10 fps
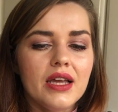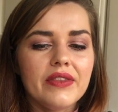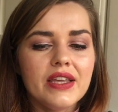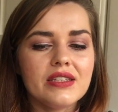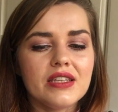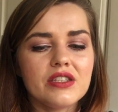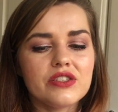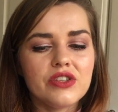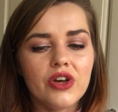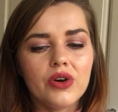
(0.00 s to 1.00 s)
This is
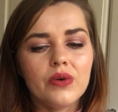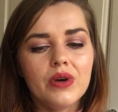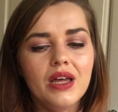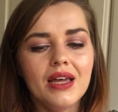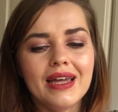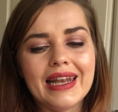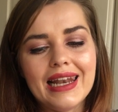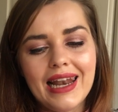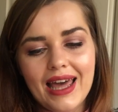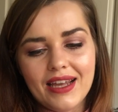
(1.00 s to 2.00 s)
so
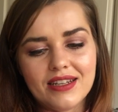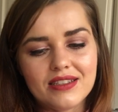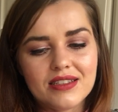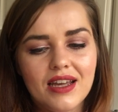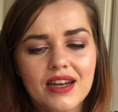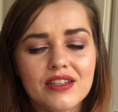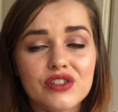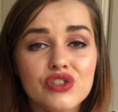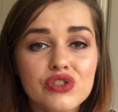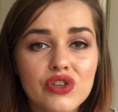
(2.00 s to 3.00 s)
light and is
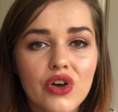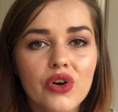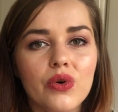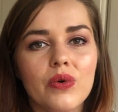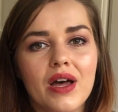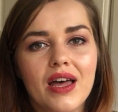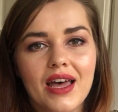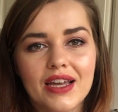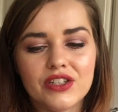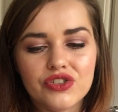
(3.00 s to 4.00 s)
so
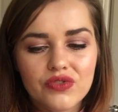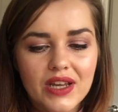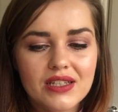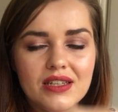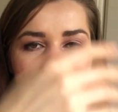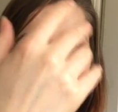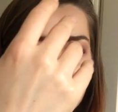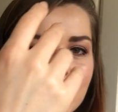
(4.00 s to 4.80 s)
hydrating.